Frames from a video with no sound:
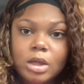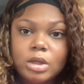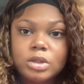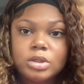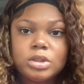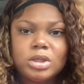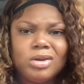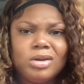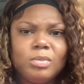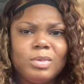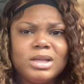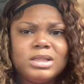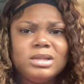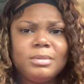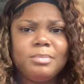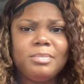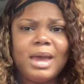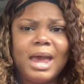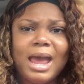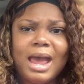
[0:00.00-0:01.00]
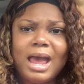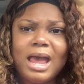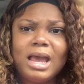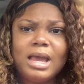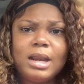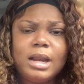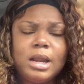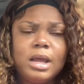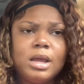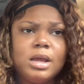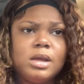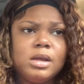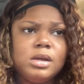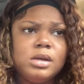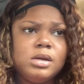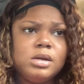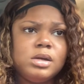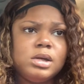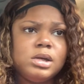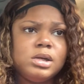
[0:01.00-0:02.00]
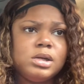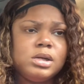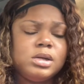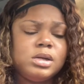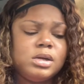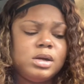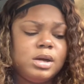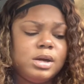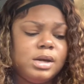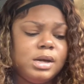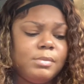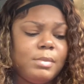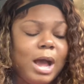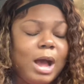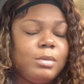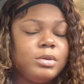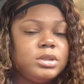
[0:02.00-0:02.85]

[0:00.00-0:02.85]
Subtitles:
So it wasn't bad. I